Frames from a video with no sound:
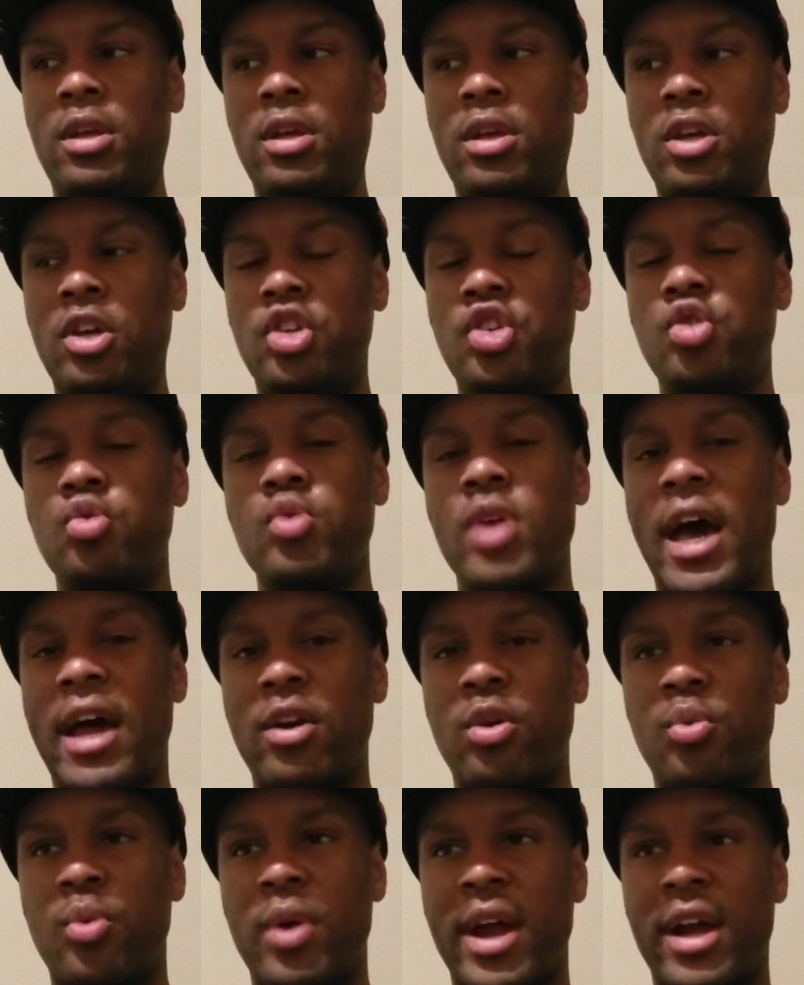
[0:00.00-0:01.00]
Because you're
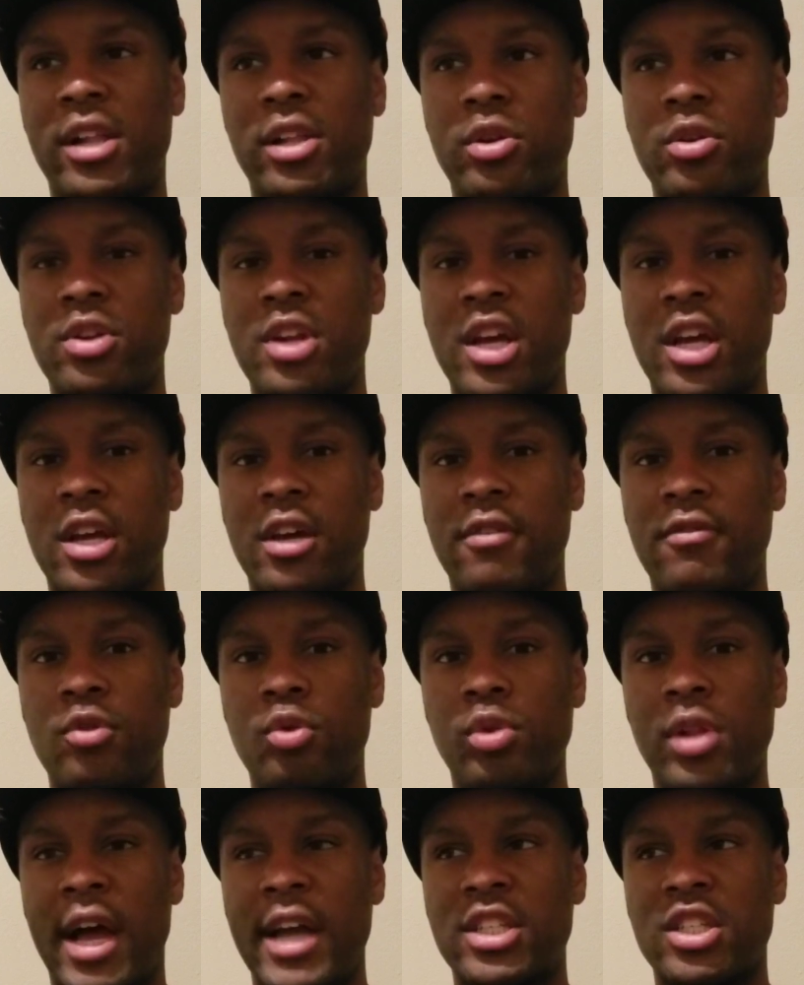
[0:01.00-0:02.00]
not a regular nigga if
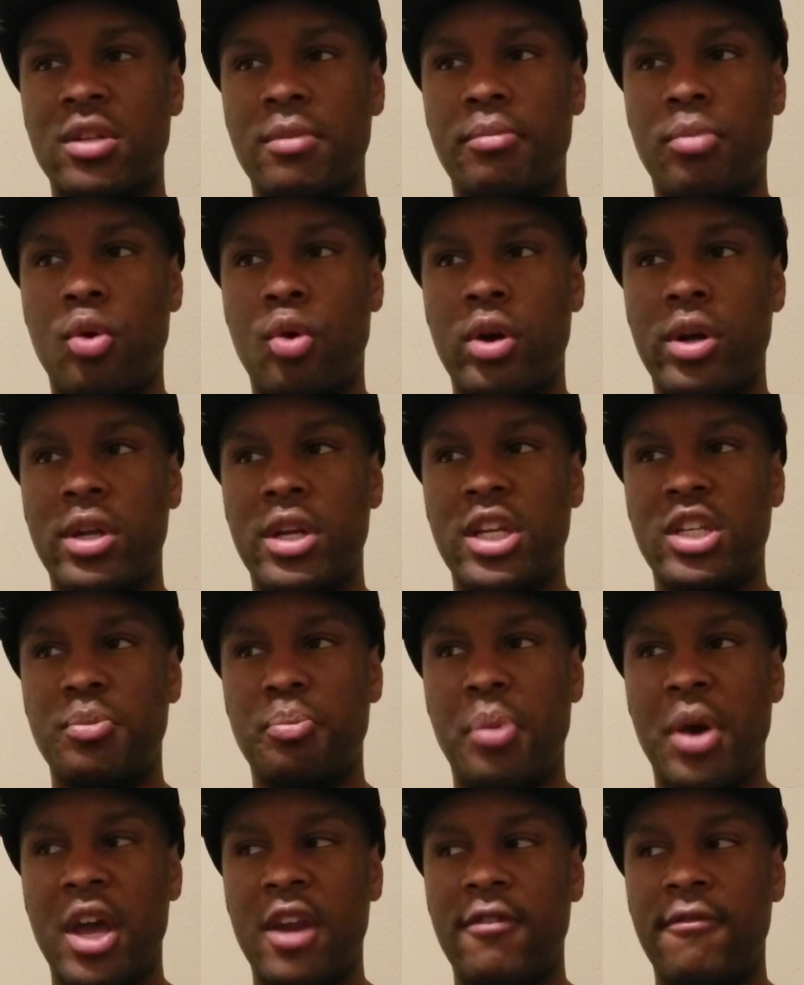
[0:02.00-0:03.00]
you like supporting this
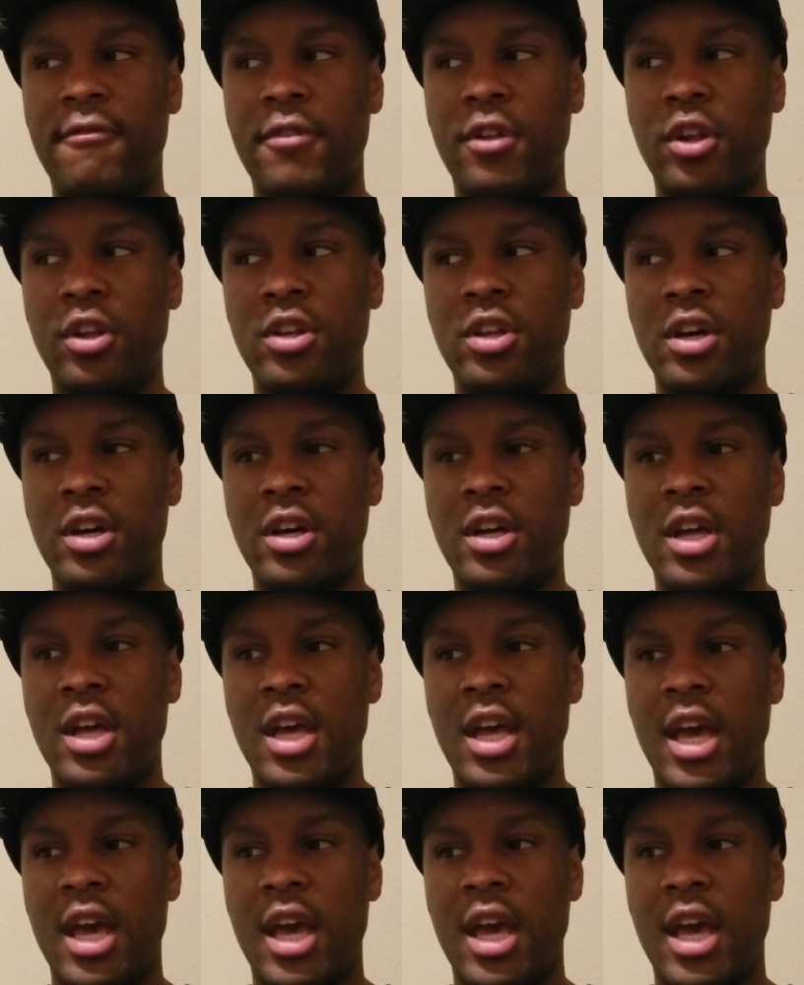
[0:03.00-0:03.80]
pedophilia